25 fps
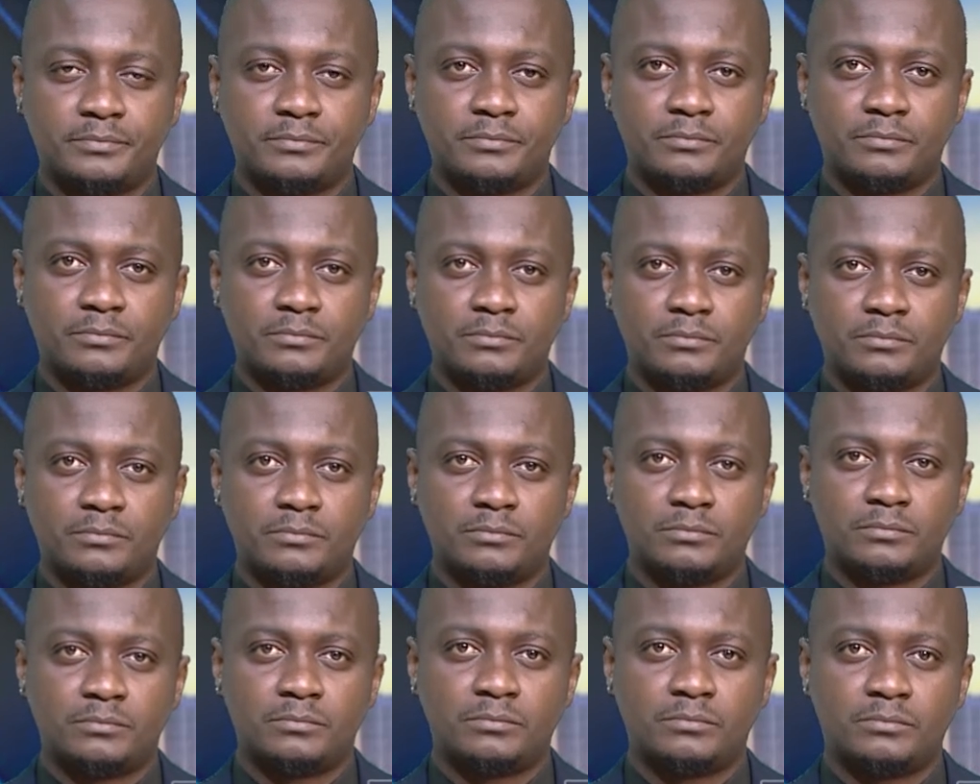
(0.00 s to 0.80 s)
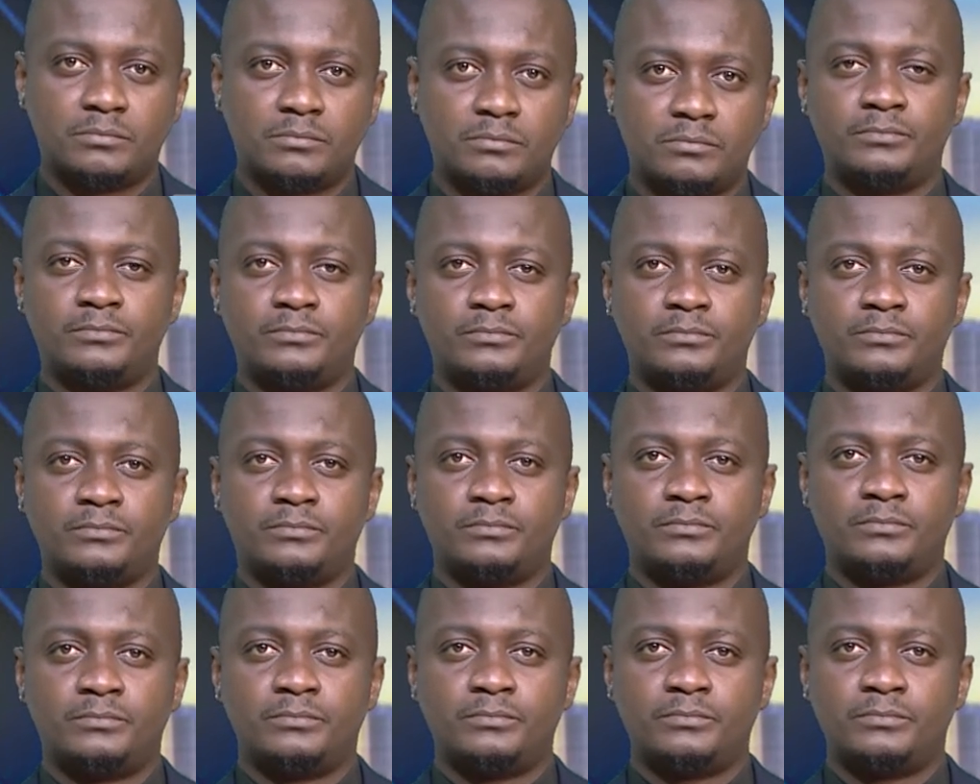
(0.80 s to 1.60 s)

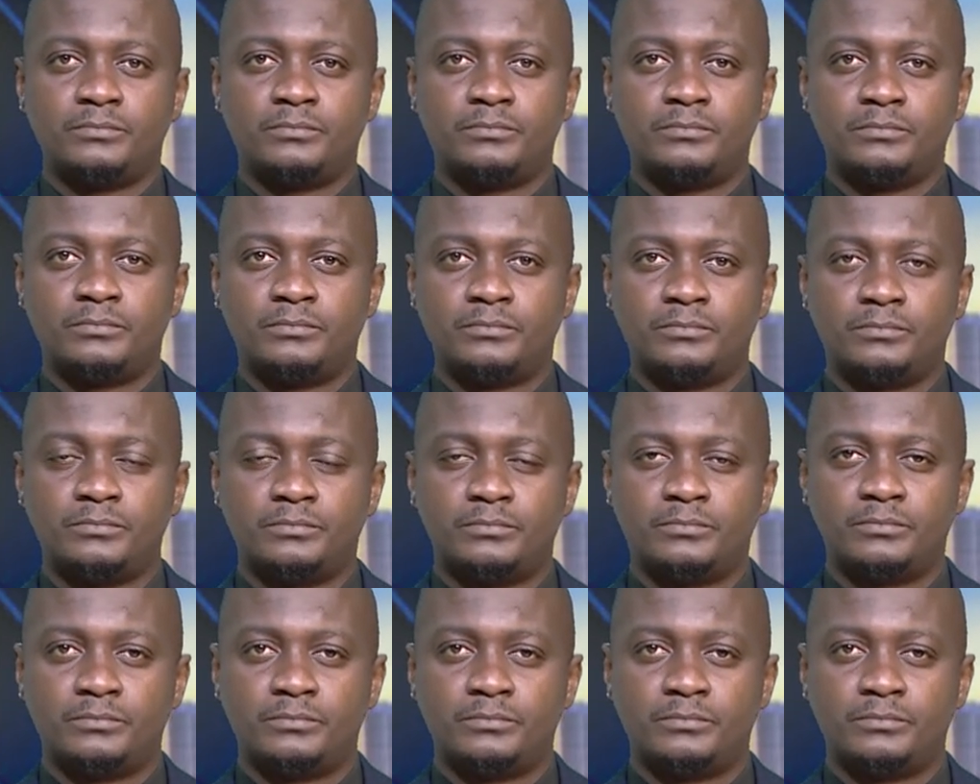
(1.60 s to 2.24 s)
[no speech]